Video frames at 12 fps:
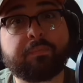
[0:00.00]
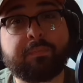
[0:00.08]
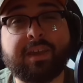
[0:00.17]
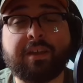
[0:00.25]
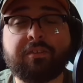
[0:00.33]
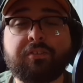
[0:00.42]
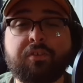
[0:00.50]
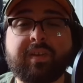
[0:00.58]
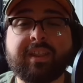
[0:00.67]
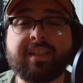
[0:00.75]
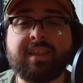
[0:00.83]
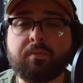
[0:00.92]
because you've
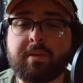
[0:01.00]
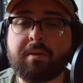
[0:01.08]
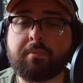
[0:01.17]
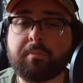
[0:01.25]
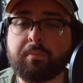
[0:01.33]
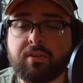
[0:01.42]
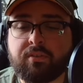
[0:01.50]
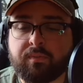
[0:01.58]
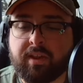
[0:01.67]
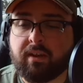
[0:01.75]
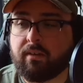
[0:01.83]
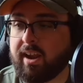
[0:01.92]
at least been able to point your
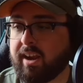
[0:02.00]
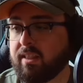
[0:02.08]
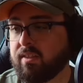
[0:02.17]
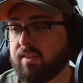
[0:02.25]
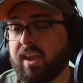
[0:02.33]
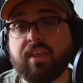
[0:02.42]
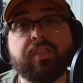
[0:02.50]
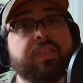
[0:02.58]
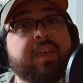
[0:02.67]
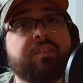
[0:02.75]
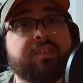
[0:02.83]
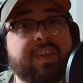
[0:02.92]
finger at it and say,
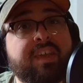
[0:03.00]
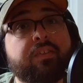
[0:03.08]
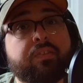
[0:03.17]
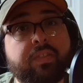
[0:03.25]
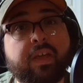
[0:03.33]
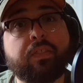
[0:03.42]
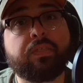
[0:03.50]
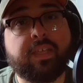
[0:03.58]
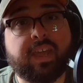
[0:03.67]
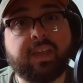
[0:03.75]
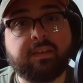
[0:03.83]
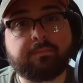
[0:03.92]
this is the
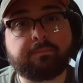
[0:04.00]
thing.